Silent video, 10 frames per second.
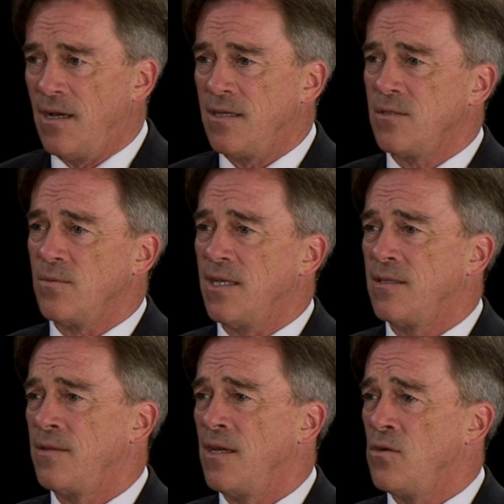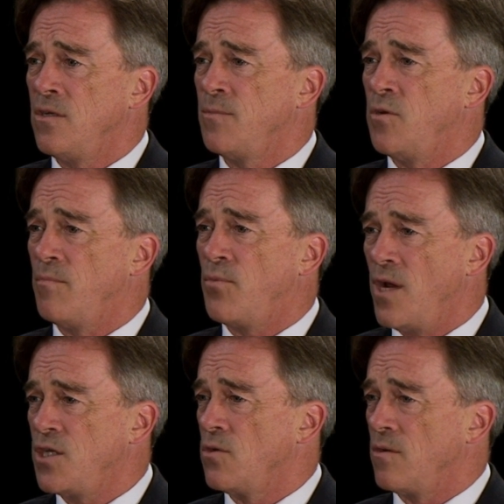last week that they're going to put
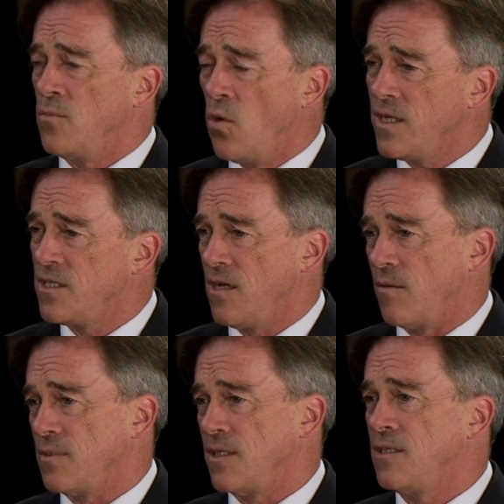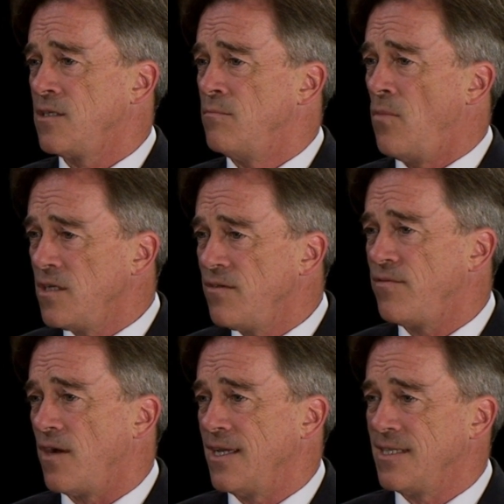pressure on mortgage companies to
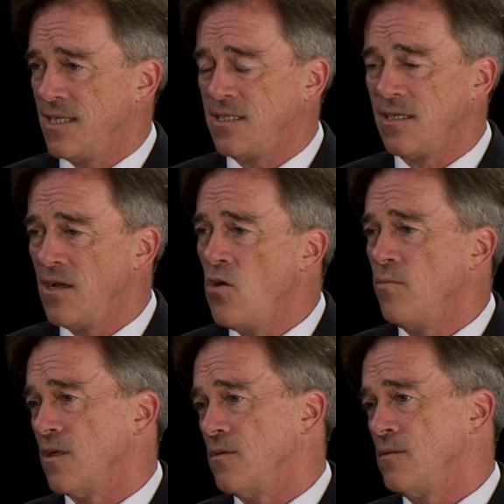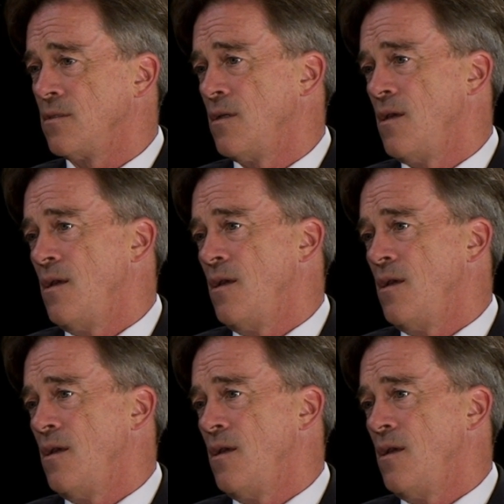modify existing home loans.